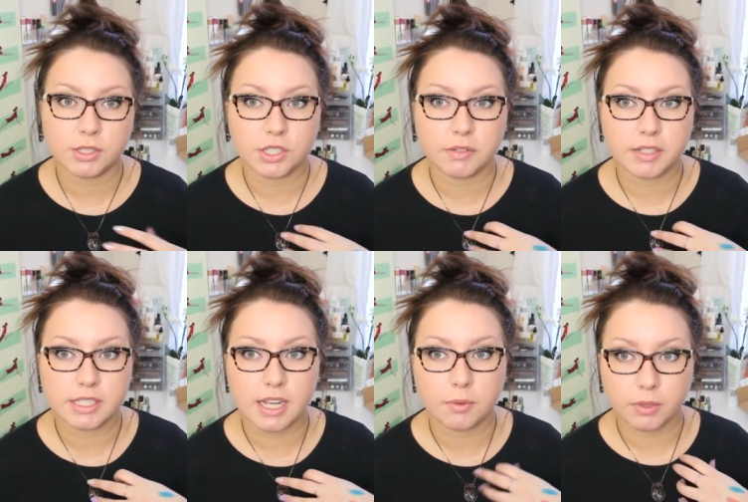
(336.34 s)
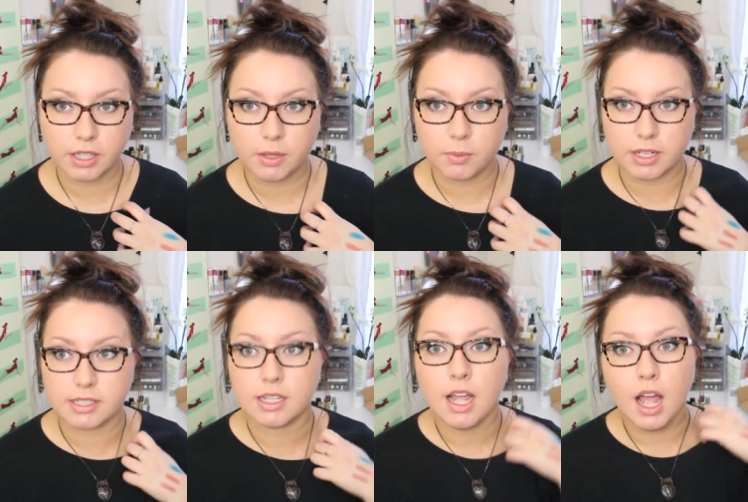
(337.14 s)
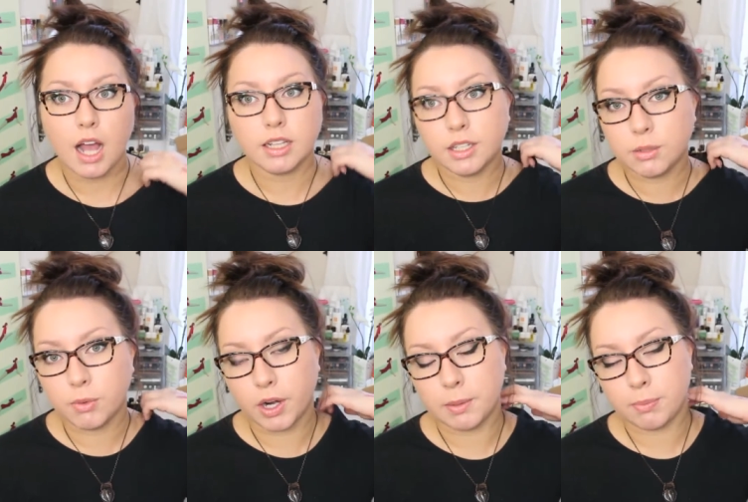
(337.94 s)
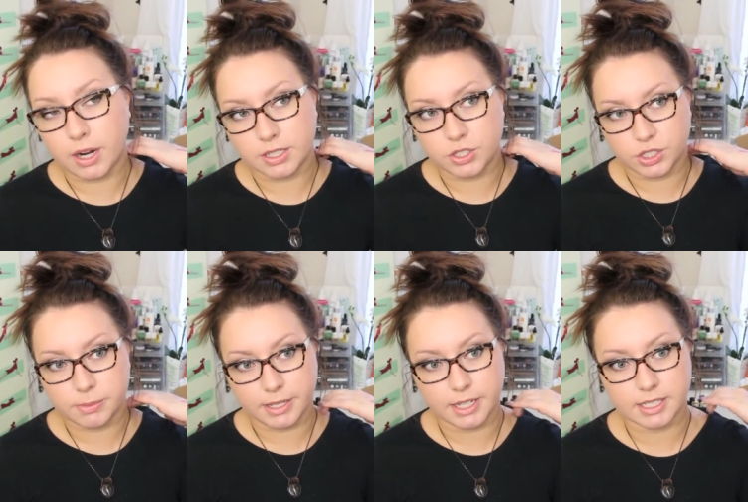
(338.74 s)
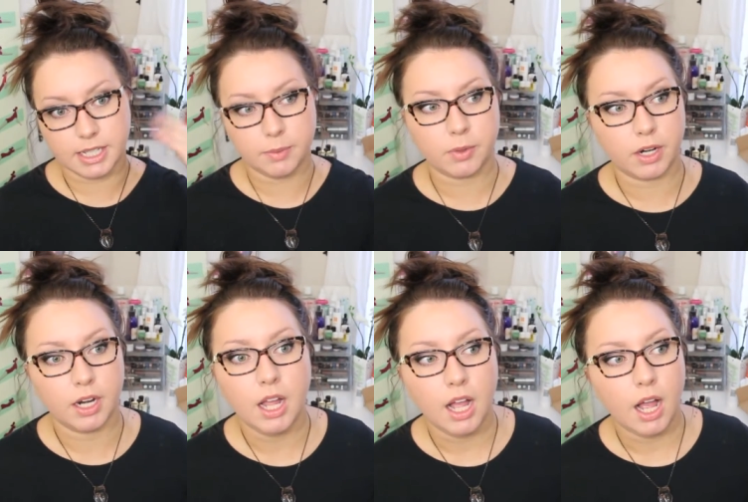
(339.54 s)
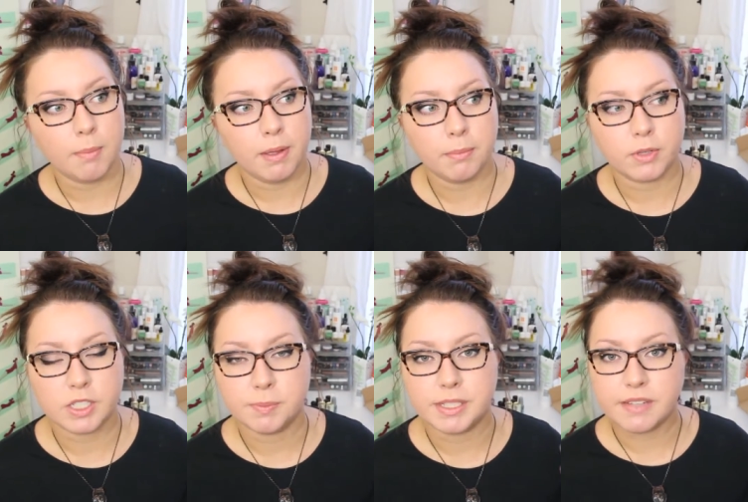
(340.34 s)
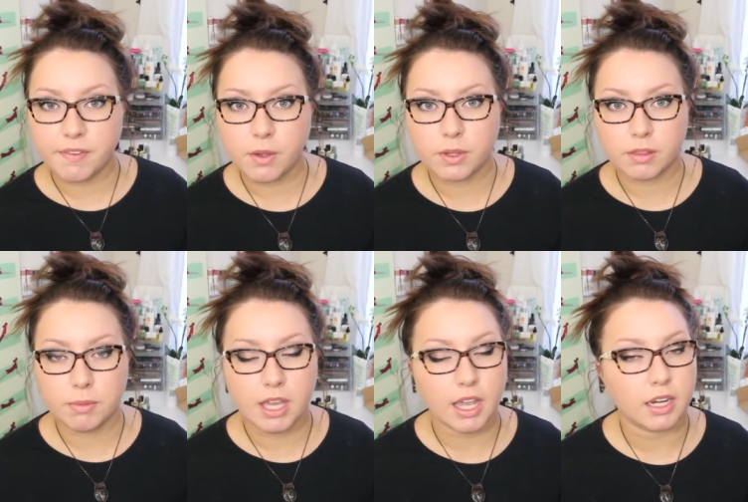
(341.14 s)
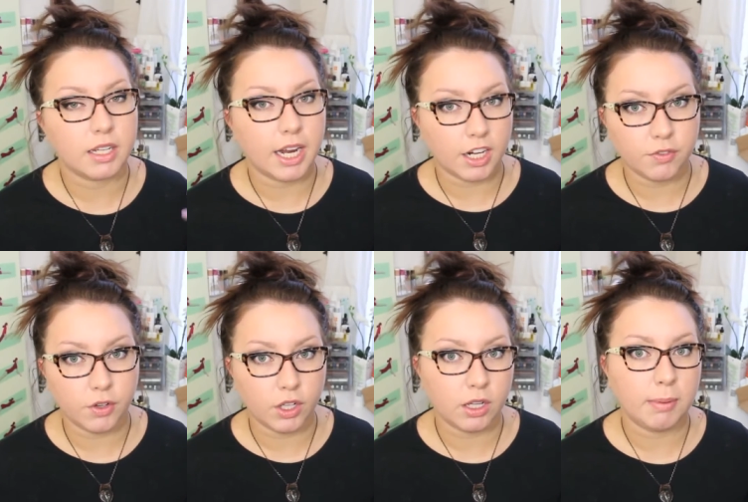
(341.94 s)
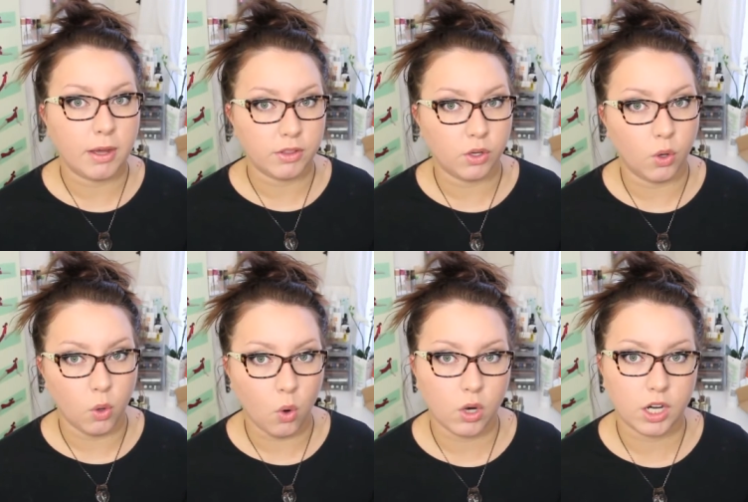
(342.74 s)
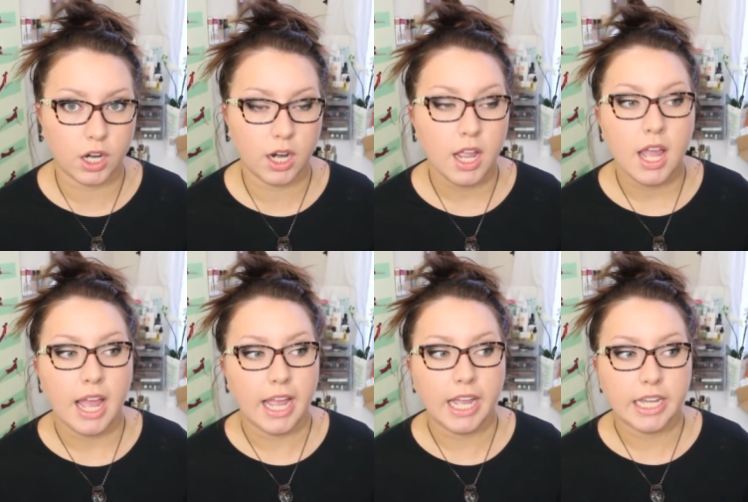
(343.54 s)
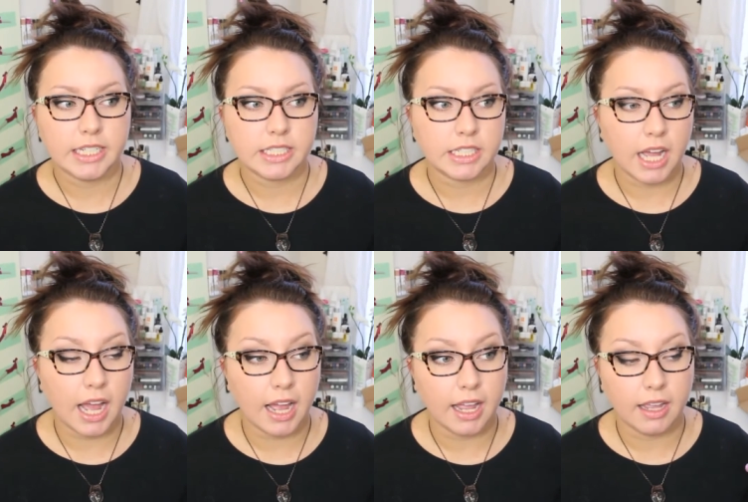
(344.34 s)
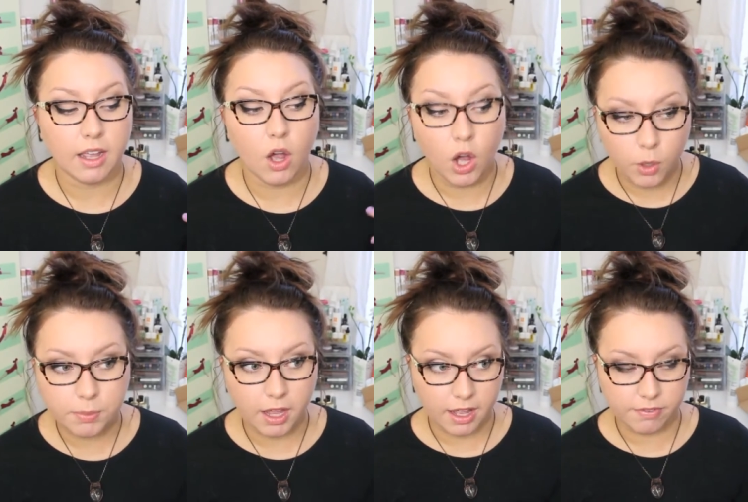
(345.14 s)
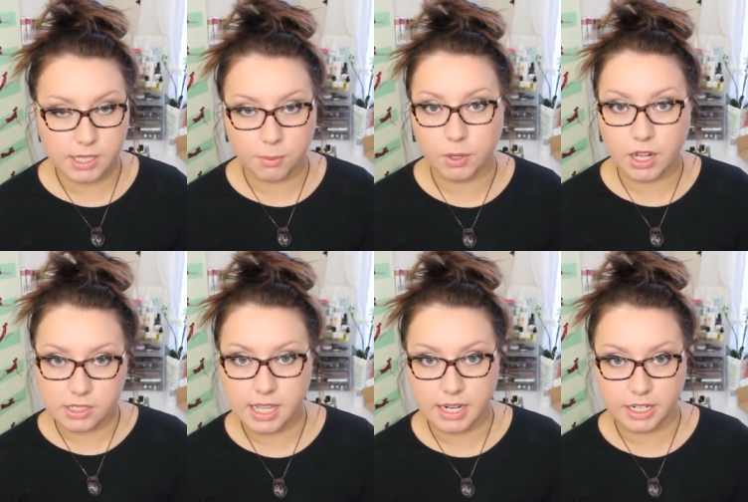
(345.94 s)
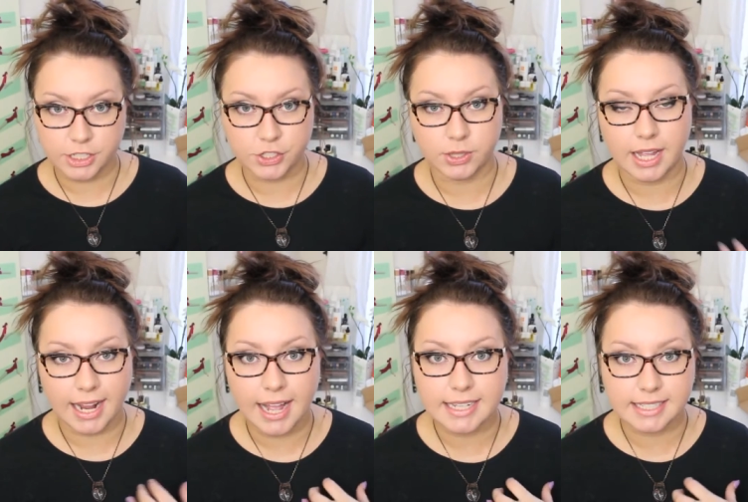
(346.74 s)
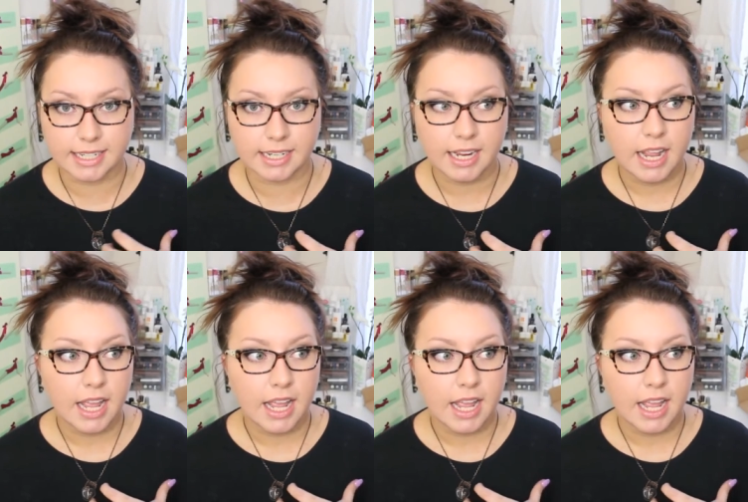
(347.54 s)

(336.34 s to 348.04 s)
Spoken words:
service, I really was a little more impressed, just because they were a bit more specific with me and careful about the whole order. And I hope that if someone else had an issue like I did,